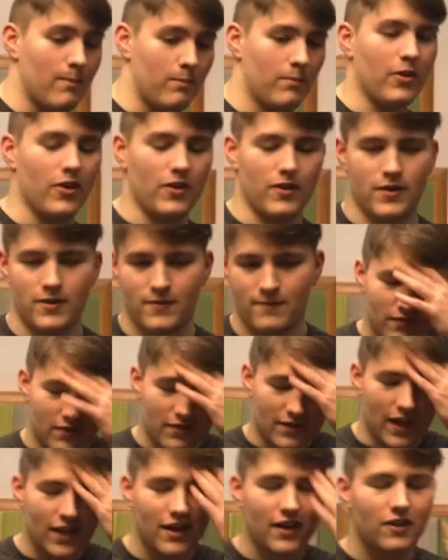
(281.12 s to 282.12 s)
but
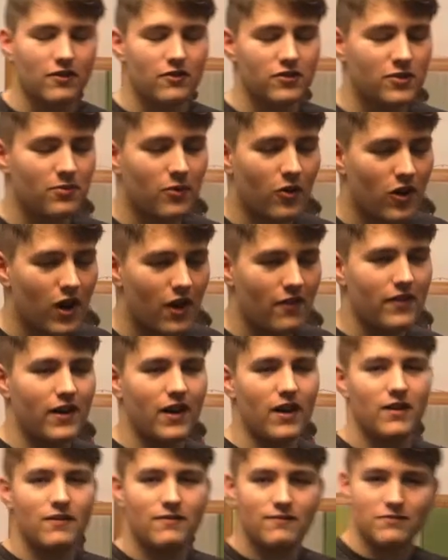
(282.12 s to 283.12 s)
technical sparring and
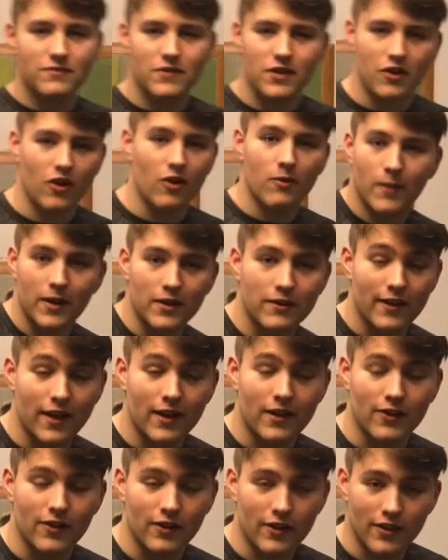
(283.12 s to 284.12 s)
that, you're not meant to
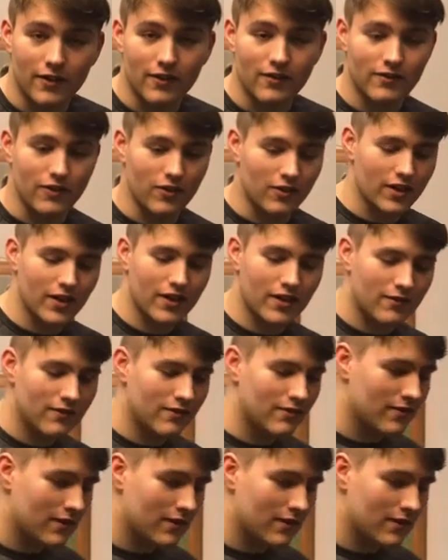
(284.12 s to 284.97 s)
hit hard, okay?